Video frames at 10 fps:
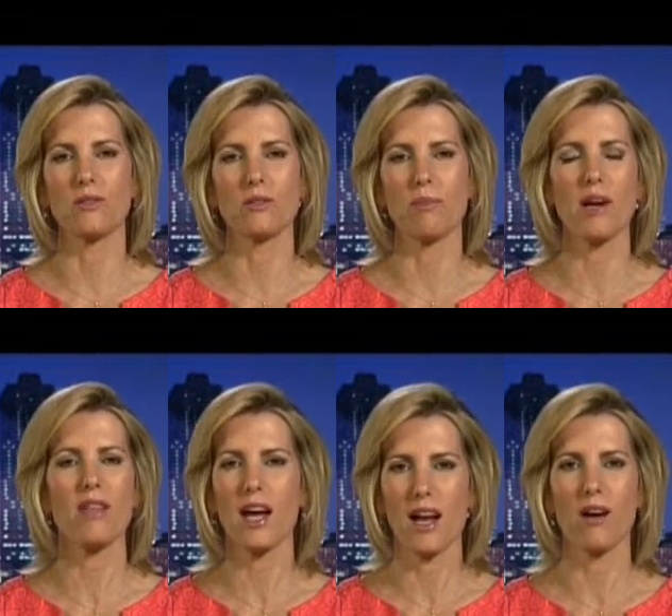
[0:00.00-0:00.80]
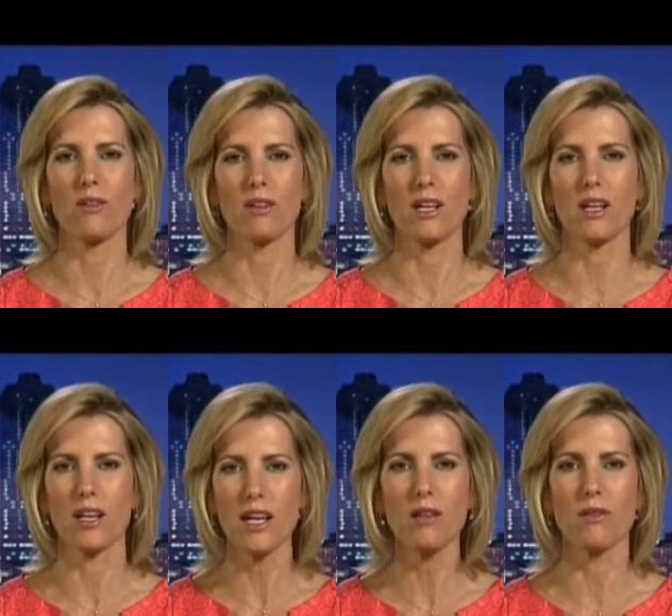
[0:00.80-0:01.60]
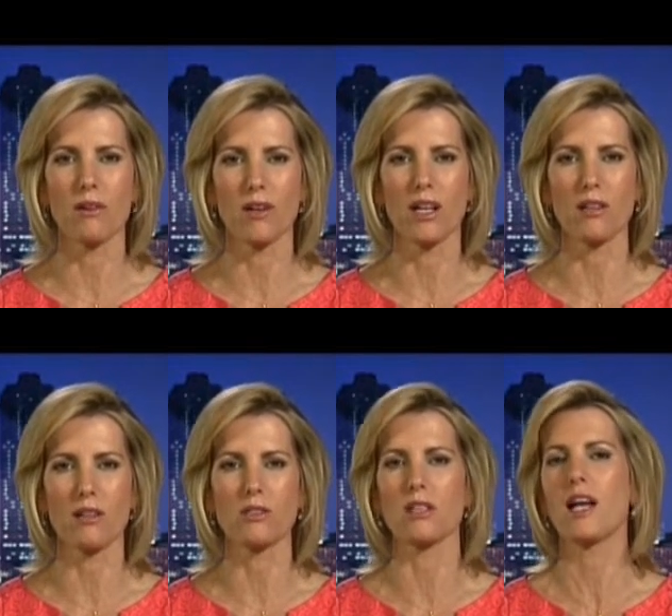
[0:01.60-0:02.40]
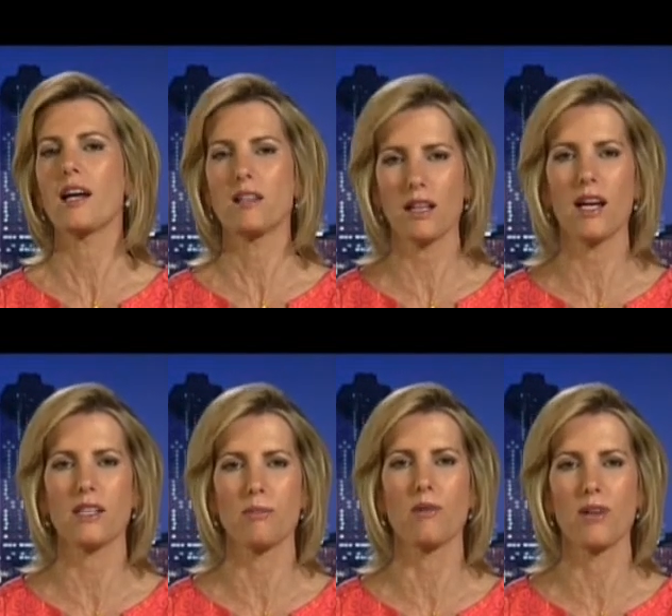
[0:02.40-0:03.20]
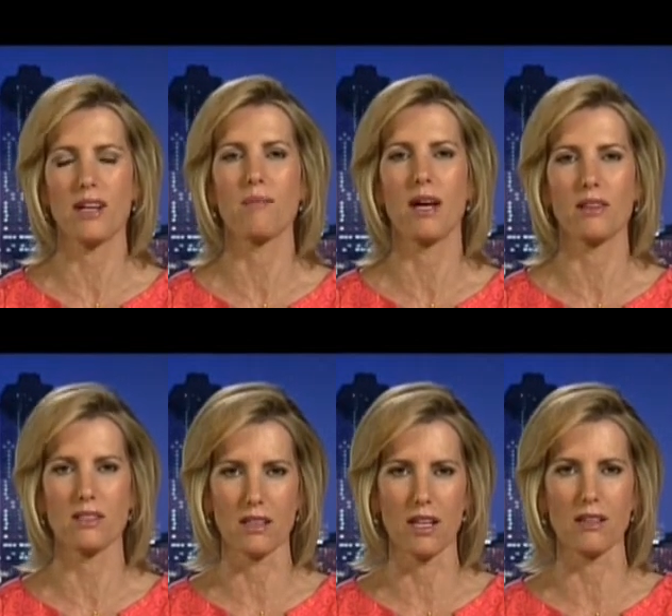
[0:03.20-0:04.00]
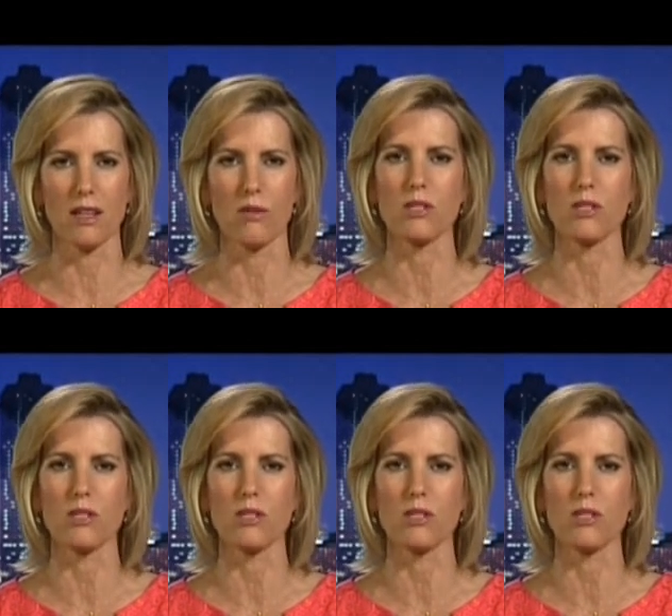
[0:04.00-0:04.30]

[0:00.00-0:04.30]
don't bear that out either, and there's a lot has been written about this lately.